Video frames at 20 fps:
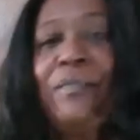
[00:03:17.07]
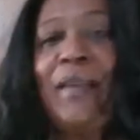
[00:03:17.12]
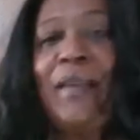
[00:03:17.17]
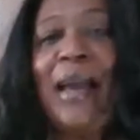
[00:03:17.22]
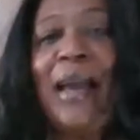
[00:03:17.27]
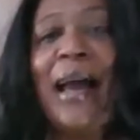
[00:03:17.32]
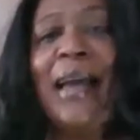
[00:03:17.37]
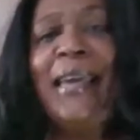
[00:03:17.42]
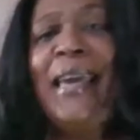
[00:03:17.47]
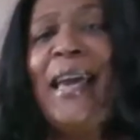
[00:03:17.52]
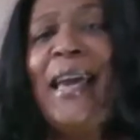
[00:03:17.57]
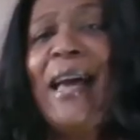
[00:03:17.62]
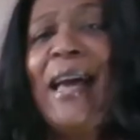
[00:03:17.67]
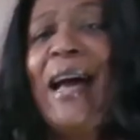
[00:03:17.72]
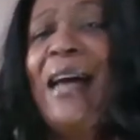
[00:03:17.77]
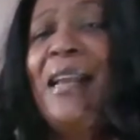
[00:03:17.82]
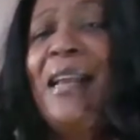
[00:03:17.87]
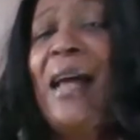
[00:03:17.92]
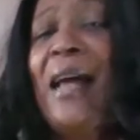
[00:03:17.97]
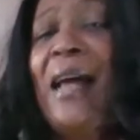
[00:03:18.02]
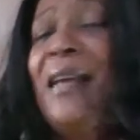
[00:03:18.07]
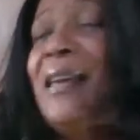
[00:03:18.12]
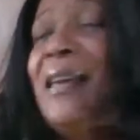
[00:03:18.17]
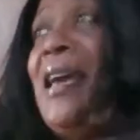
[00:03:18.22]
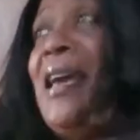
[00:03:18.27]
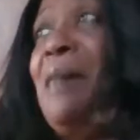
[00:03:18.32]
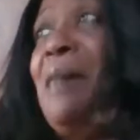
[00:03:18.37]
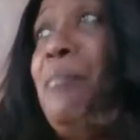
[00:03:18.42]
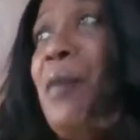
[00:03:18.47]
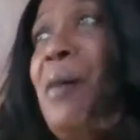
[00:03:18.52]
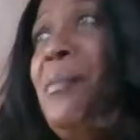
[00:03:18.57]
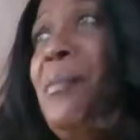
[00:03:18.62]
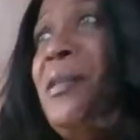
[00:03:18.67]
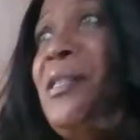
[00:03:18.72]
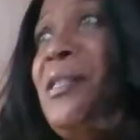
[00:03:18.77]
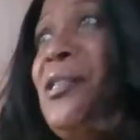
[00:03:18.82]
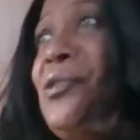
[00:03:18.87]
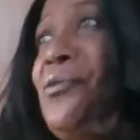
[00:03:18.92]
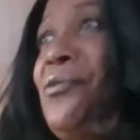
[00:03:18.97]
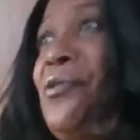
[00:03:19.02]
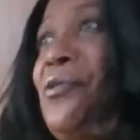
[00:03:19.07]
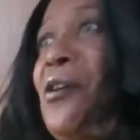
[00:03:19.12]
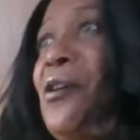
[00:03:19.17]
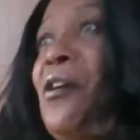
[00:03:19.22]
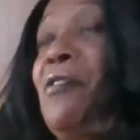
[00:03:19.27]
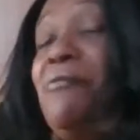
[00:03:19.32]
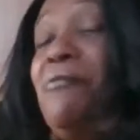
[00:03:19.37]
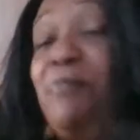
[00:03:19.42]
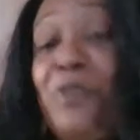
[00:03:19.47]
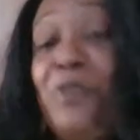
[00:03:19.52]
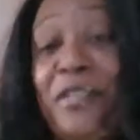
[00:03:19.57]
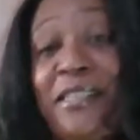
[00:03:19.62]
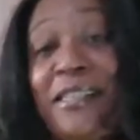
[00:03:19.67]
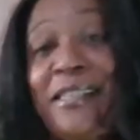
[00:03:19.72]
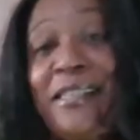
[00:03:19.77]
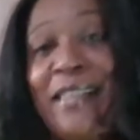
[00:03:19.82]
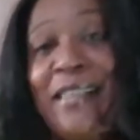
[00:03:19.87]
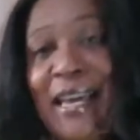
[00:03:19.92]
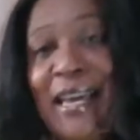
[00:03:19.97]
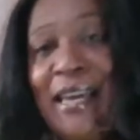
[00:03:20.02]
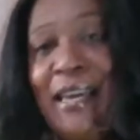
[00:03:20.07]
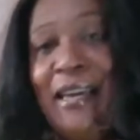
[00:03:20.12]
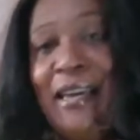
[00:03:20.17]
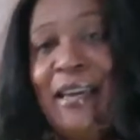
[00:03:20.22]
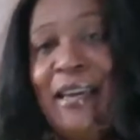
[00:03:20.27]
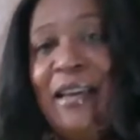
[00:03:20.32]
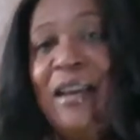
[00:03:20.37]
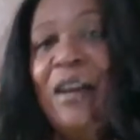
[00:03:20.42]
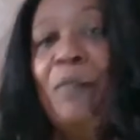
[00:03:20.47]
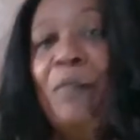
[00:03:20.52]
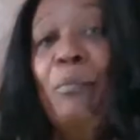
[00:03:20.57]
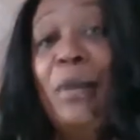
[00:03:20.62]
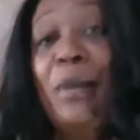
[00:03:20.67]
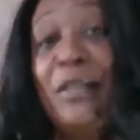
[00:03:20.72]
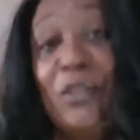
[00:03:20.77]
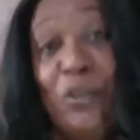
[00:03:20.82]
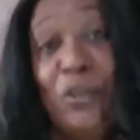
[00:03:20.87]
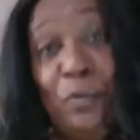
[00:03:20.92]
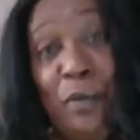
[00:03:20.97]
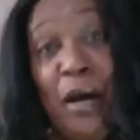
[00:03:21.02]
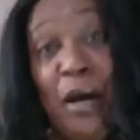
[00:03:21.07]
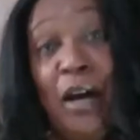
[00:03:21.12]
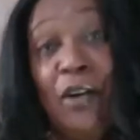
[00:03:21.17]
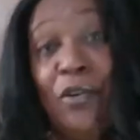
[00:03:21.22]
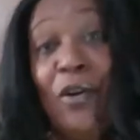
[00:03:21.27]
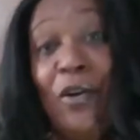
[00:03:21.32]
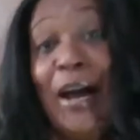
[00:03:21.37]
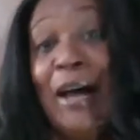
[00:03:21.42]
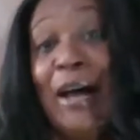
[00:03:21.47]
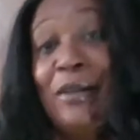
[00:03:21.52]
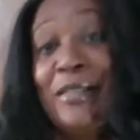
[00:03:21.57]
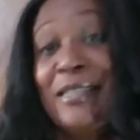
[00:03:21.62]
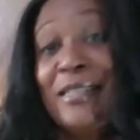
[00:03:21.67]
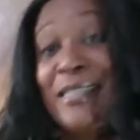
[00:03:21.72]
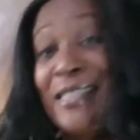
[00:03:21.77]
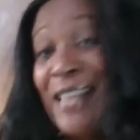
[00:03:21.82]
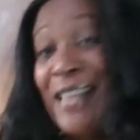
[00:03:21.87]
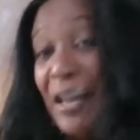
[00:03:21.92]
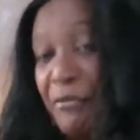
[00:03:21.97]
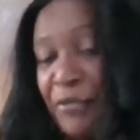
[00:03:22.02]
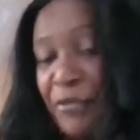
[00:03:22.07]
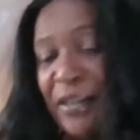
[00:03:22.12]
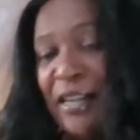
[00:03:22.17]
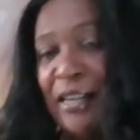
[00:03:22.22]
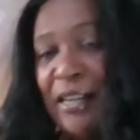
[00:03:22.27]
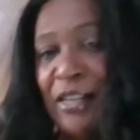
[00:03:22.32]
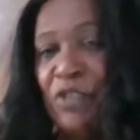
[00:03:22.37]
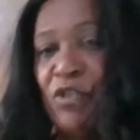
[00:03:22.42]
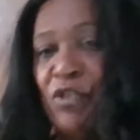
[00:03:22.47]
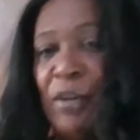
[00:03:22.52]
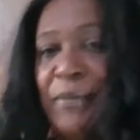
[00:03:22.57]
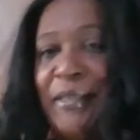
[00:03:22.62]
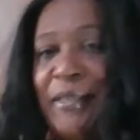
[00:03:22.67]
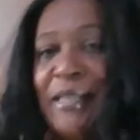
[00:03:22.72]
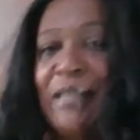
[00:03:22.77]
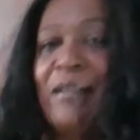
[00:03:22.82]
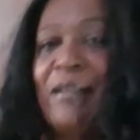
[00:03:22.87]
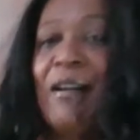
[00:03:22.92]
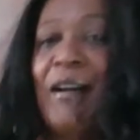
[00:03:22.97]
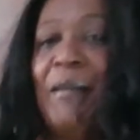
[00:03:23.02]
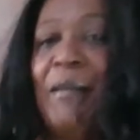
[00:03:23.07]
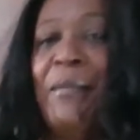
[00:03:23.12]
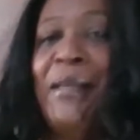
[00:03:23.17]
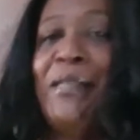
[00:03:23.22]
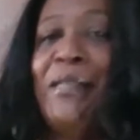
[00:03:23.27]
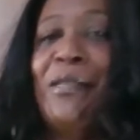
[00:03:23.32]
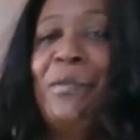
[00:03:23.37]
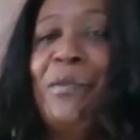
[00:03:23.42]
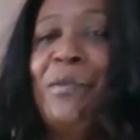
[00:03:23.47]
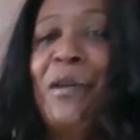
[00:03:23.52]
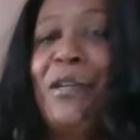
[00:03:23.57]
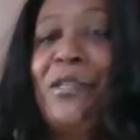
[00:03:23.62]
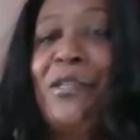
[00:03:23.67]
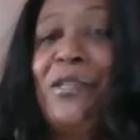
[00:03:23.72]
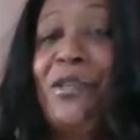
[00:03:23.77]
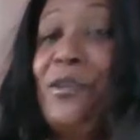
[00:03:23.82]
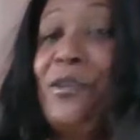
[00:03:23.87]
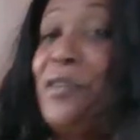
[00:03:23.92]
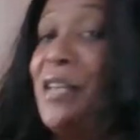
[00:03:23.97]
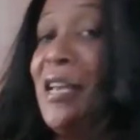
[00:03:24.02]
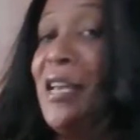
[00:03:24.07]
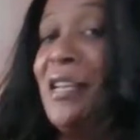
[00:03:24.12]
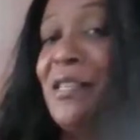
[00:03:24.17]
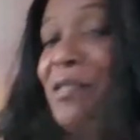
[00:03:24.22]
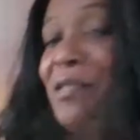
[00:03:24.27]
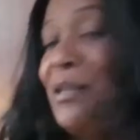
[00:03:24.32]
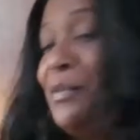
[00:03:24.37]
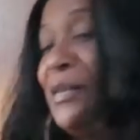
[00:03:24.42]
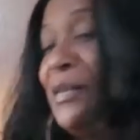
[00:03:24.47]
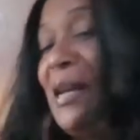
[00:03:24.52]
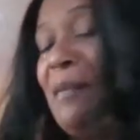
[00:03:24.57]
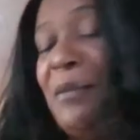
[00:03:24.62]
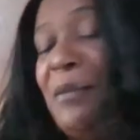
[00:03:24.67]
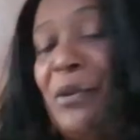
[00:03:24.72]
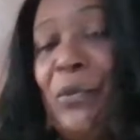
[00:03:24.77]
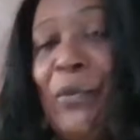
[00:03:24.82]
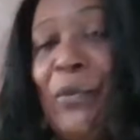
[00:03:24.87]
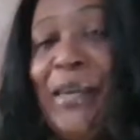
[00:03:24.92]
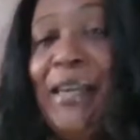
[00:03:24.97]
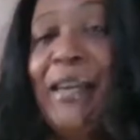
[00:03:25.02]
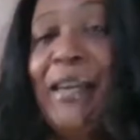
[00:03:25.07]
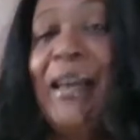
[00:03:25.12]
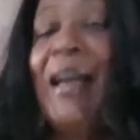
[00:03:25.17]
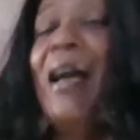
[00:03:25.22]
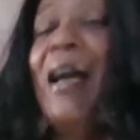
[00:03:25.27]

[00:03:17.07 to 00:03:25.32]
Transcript: I can't promise you for today, but tomorrow I'll definitely drop it at Carmen tomorrow. So you'll get it sometime in the week.